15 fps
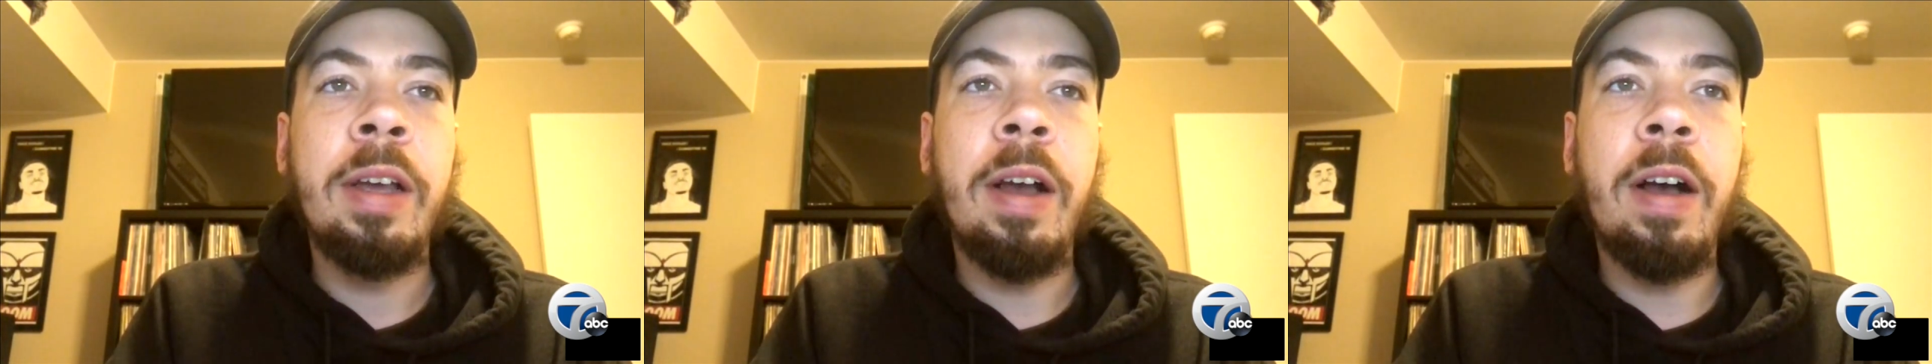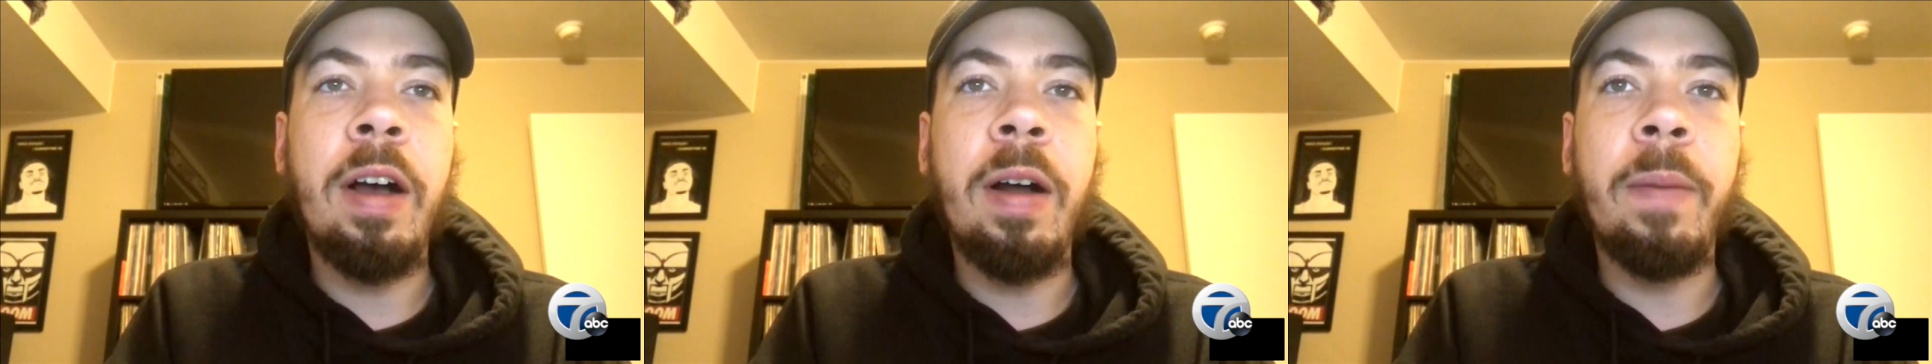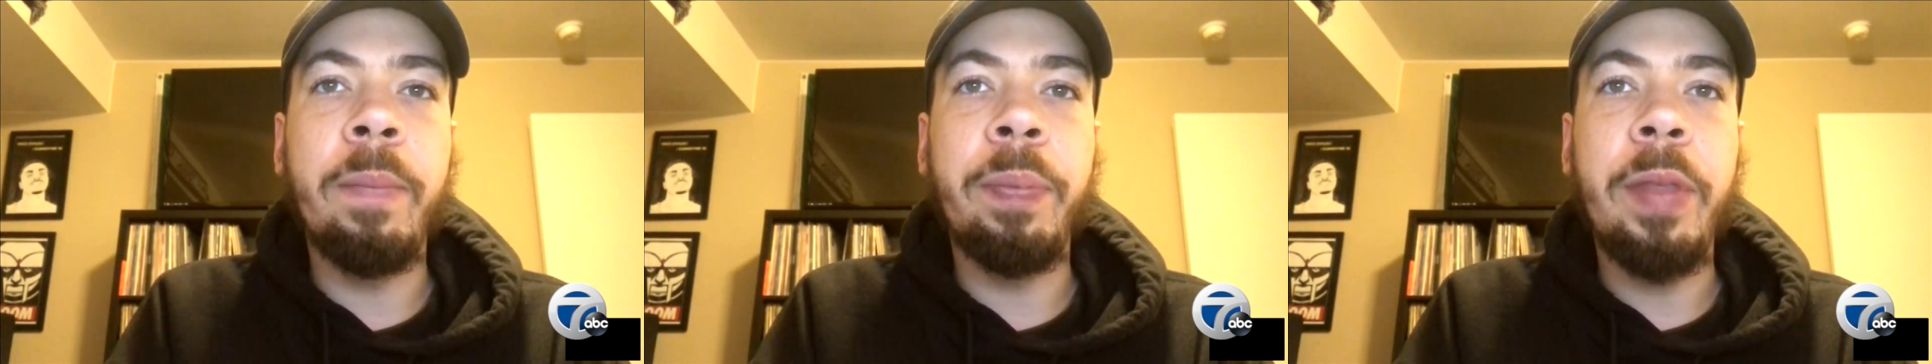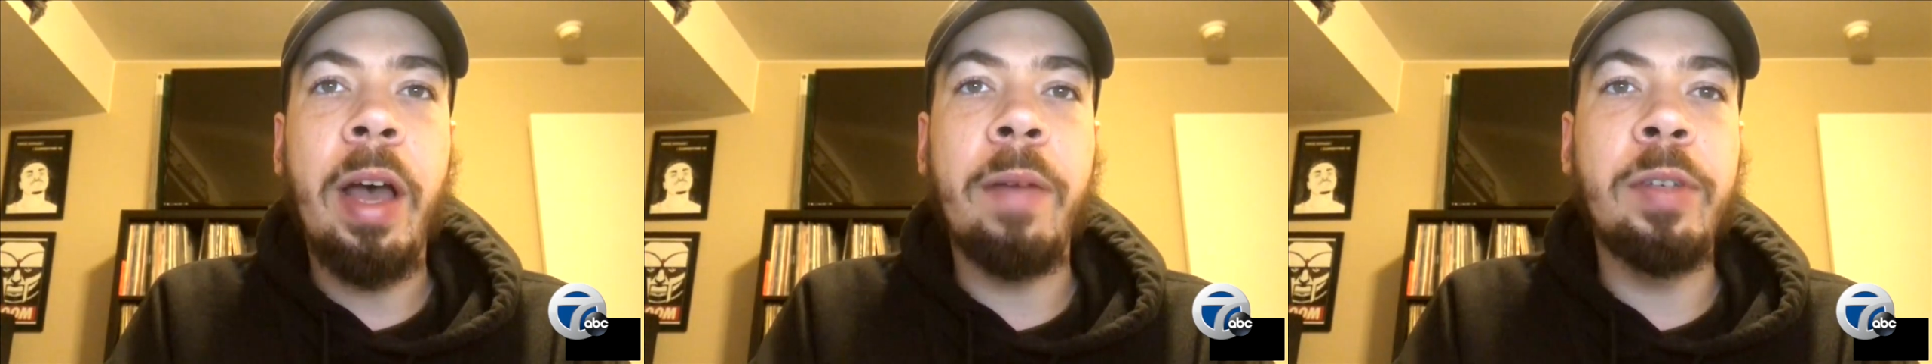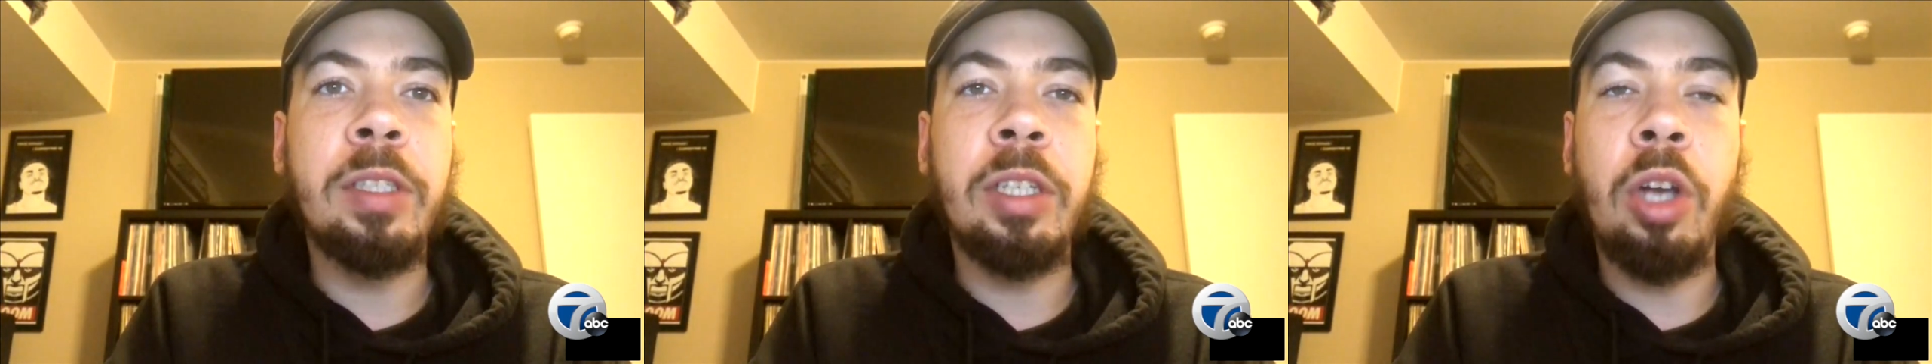Um,
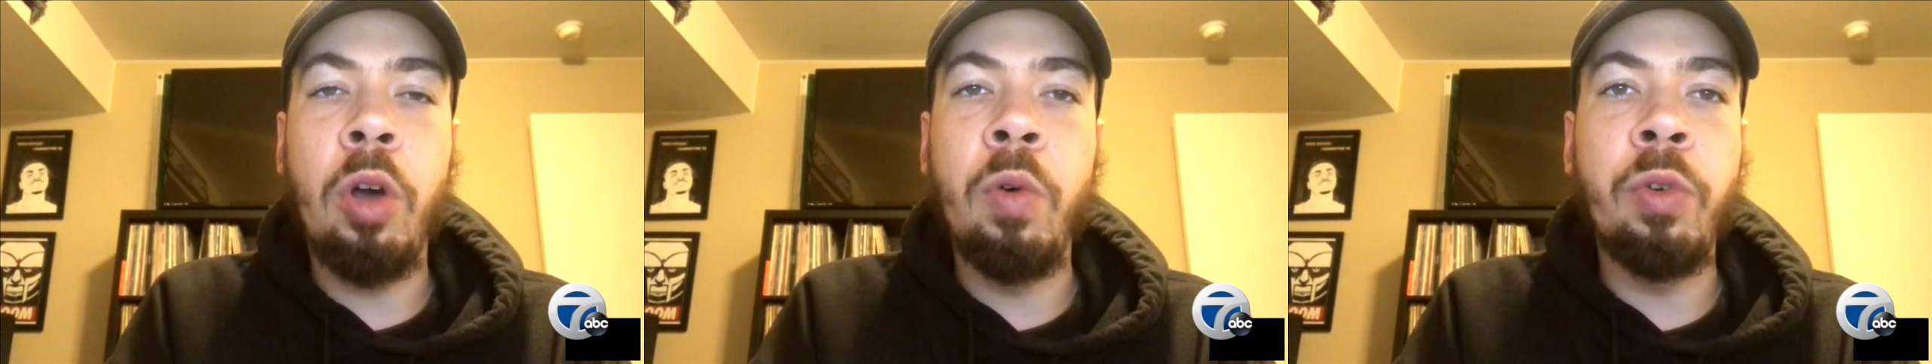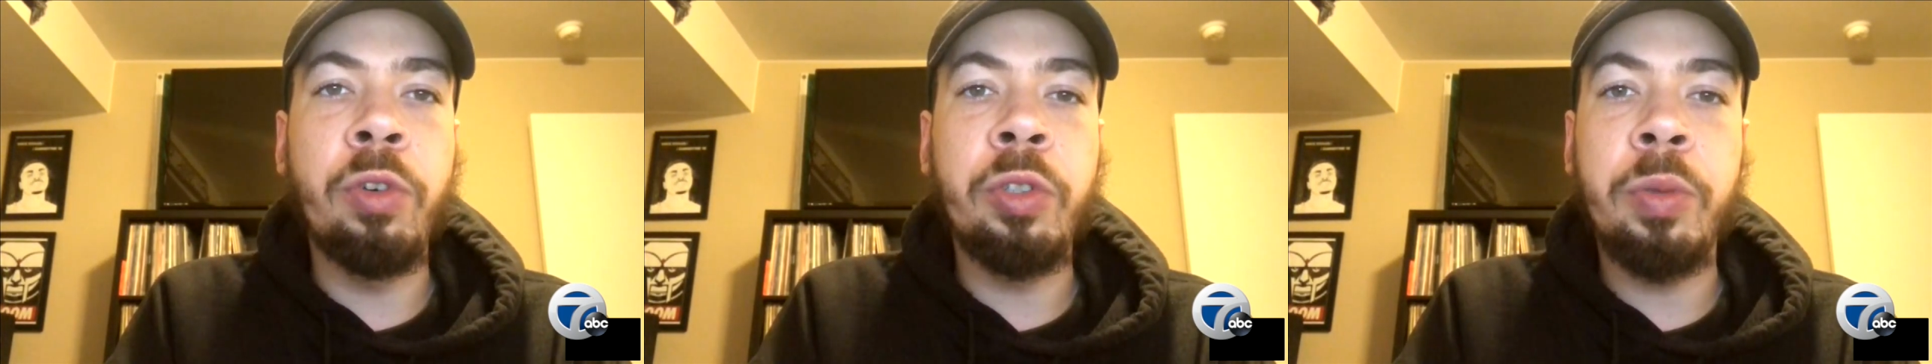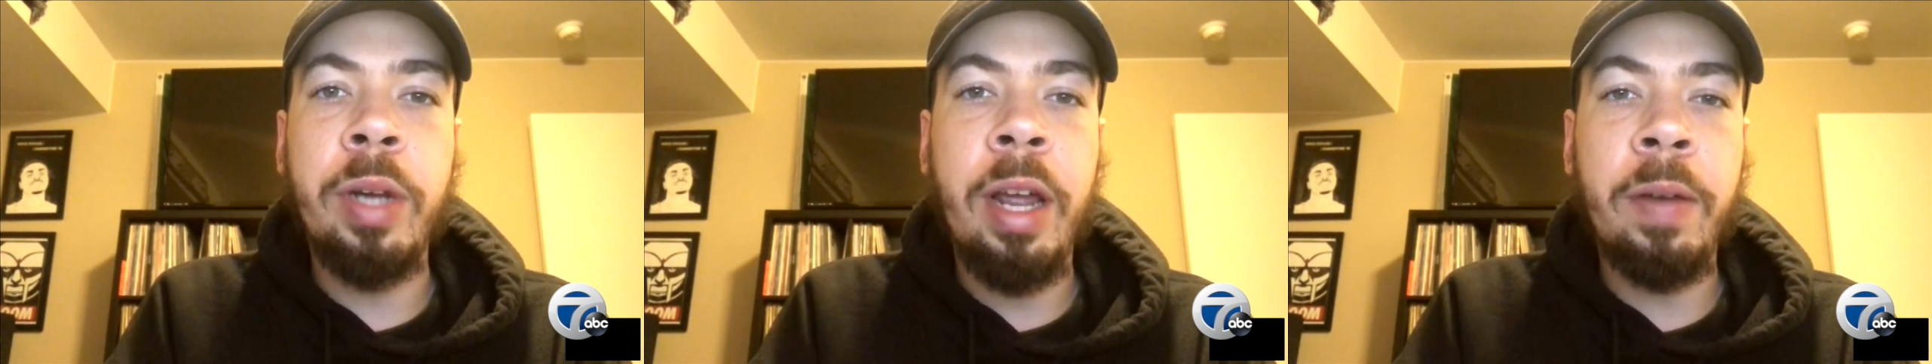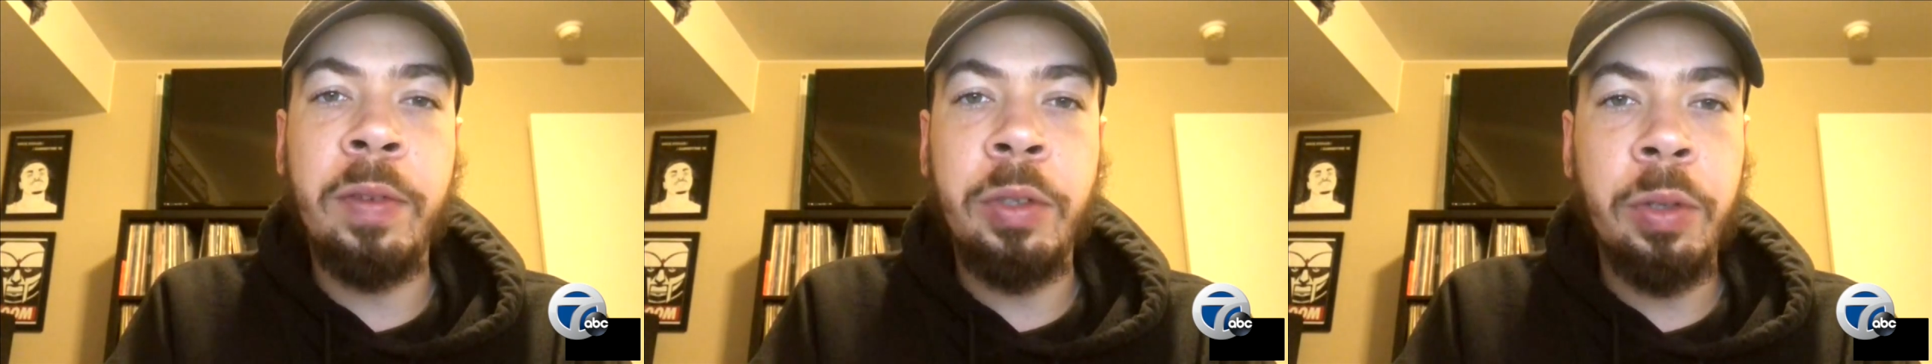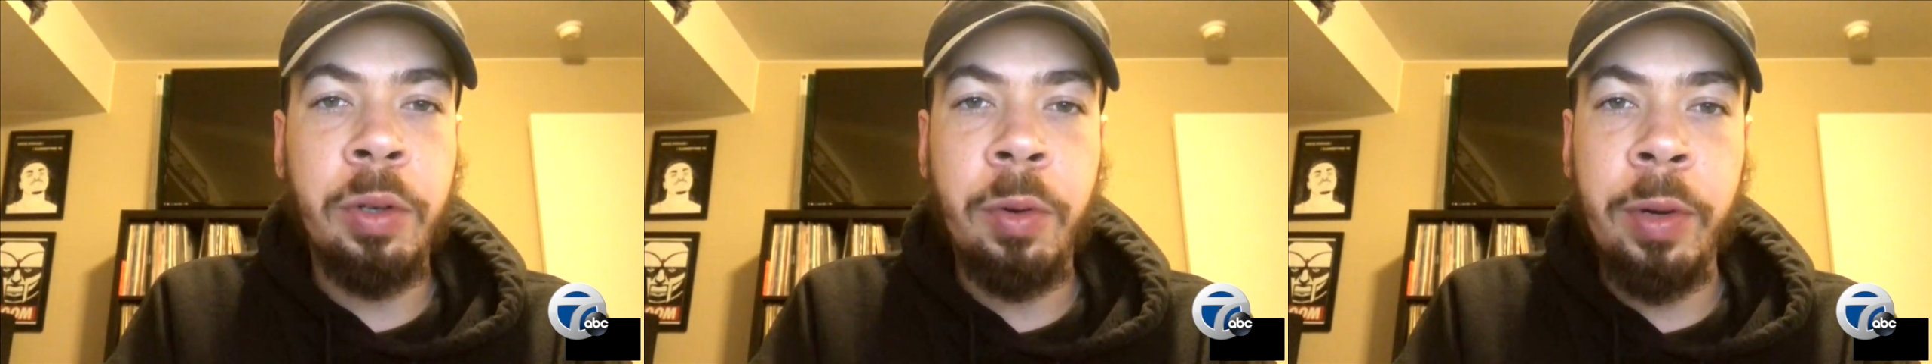obviously, owners would have
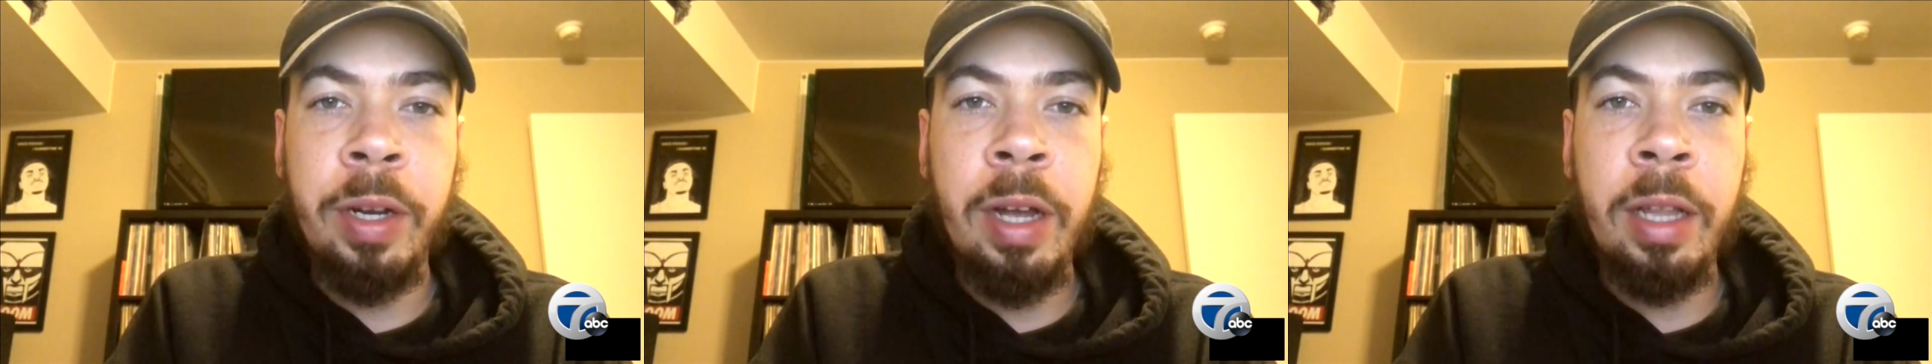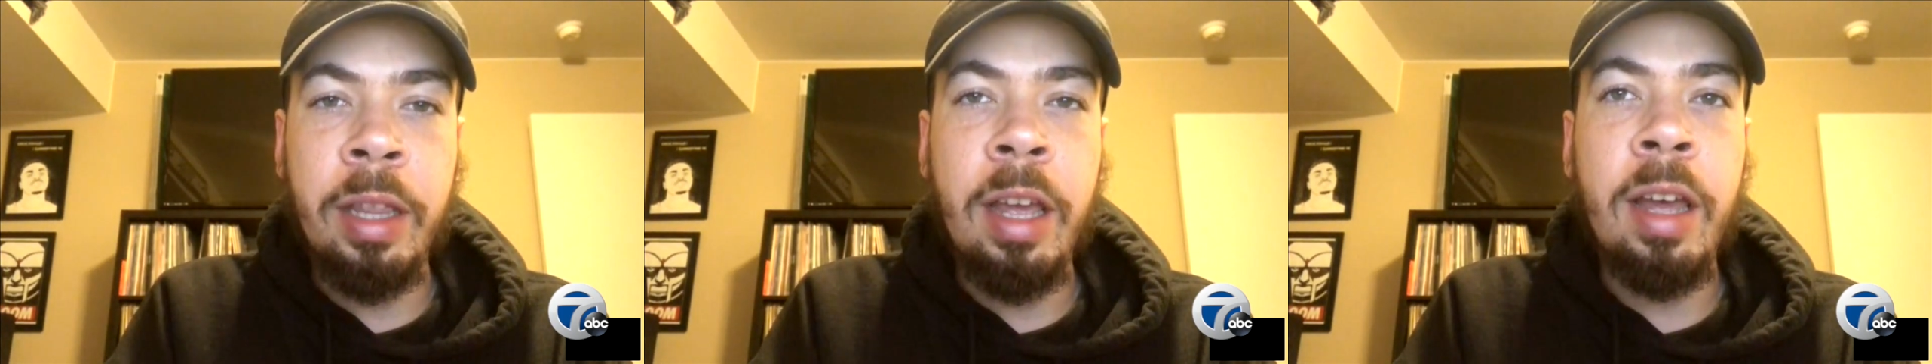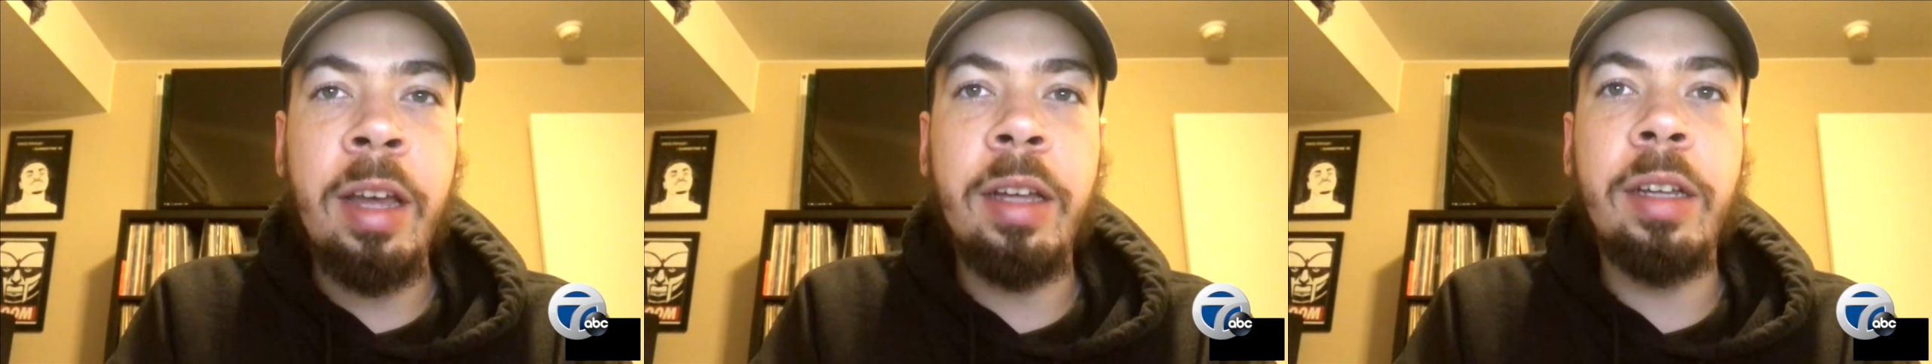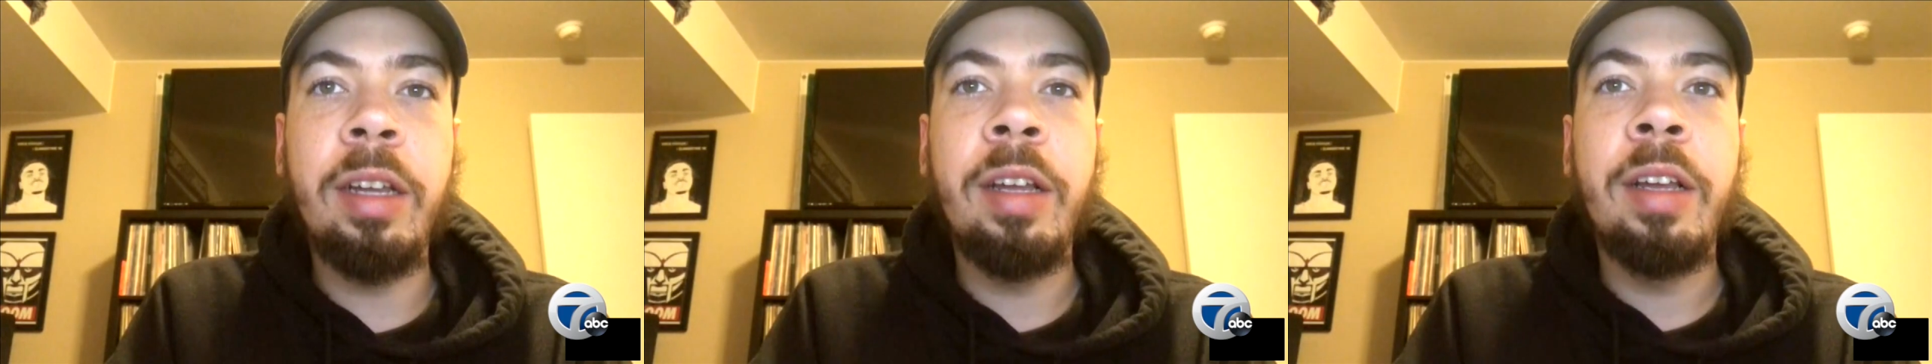to agree on that.